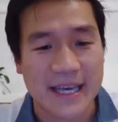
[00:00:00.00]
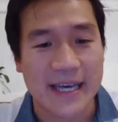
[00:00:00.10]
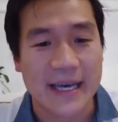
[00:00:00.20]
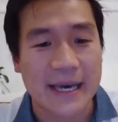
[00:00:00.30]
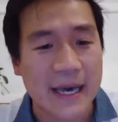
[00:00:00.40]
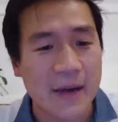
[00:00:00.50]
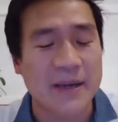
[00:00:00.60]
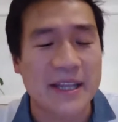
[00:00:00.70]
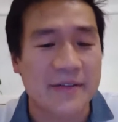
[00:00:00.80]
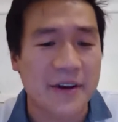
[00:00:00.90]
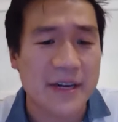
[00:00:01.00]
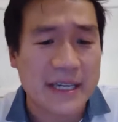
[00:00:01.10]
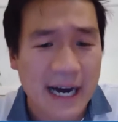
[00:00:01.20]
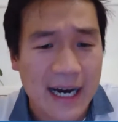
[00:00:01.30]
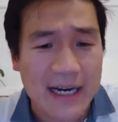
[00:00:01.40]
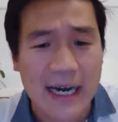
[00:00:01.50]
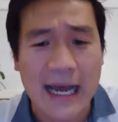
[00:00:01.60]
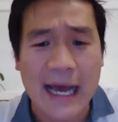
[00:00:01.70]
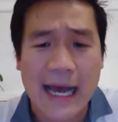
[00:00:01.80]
they're very young.